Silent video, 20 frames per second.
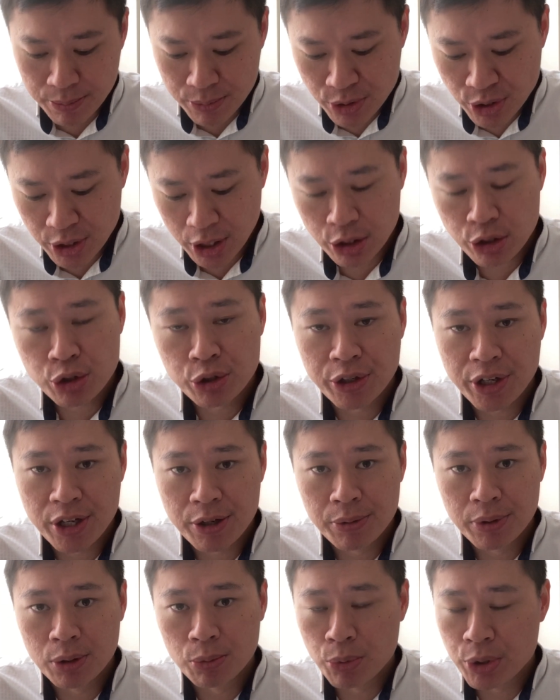central
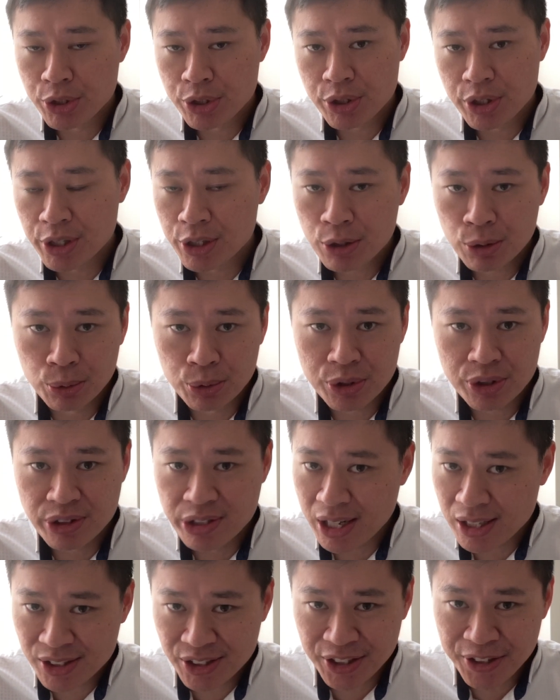area, which includes
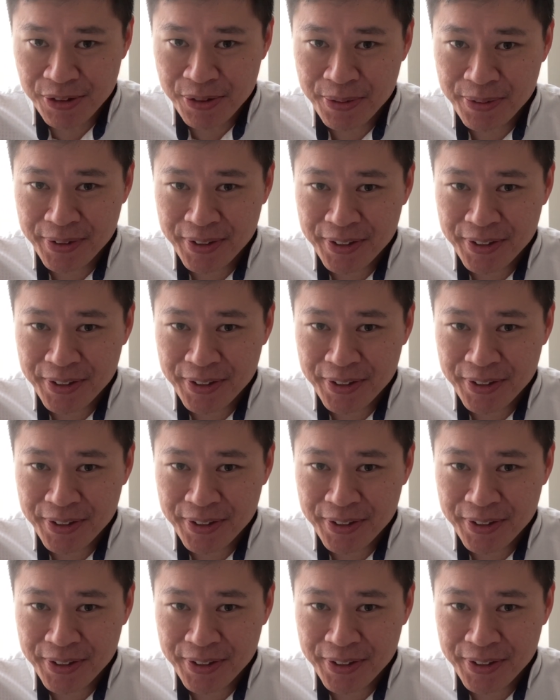Duxton.